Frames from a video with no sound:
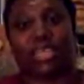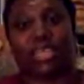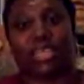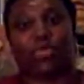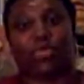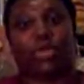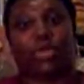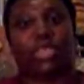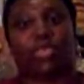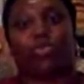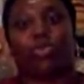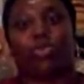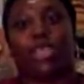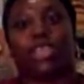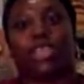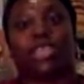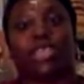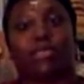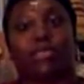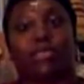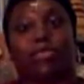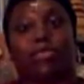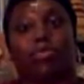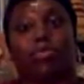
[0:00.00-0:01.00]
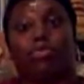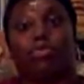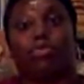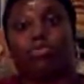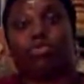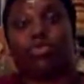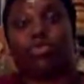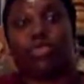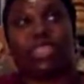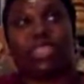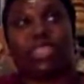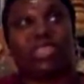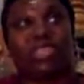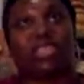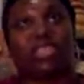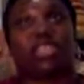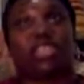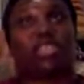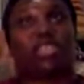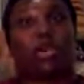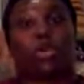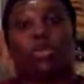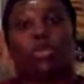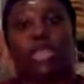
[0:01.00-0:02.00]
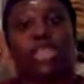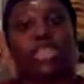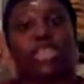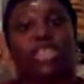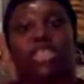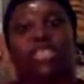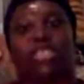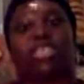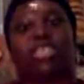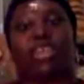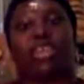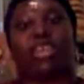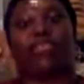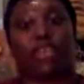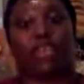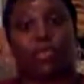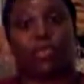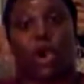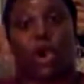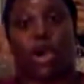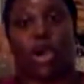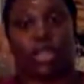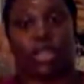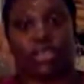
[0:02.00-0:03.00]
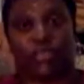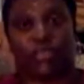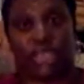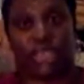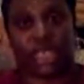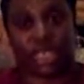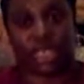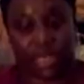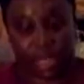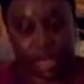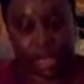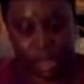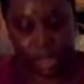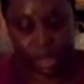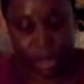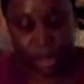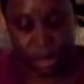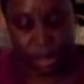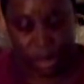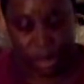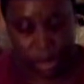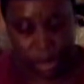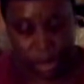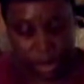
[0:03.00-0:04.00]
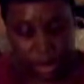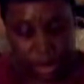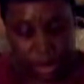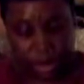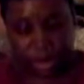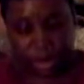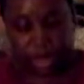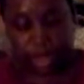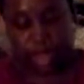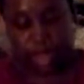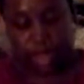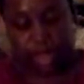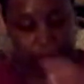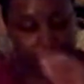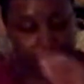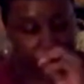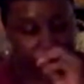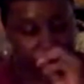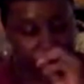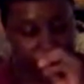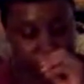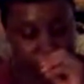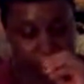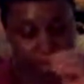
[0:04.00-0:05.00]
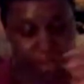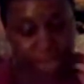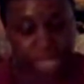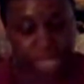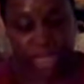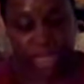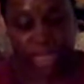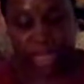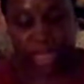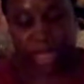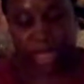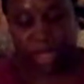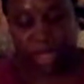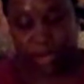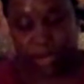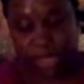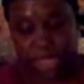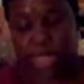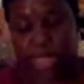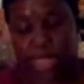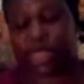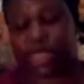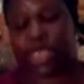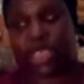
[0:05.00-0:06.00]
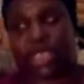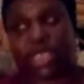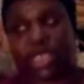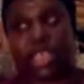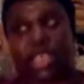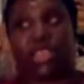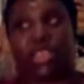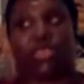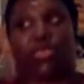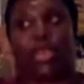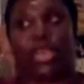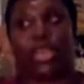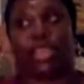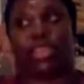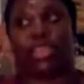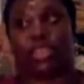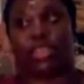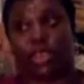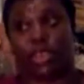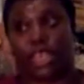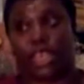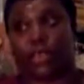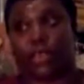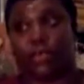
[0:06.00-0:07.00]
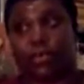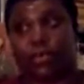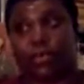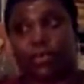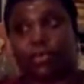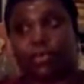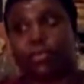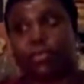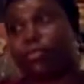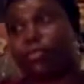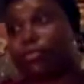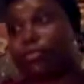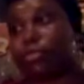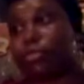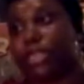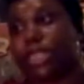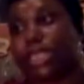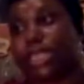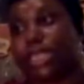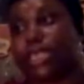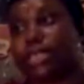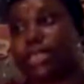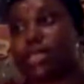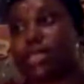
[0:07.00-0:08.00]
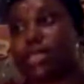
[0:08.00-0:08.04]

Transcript: We're to solely just give him all of us. Next Psalm is 63:3, please.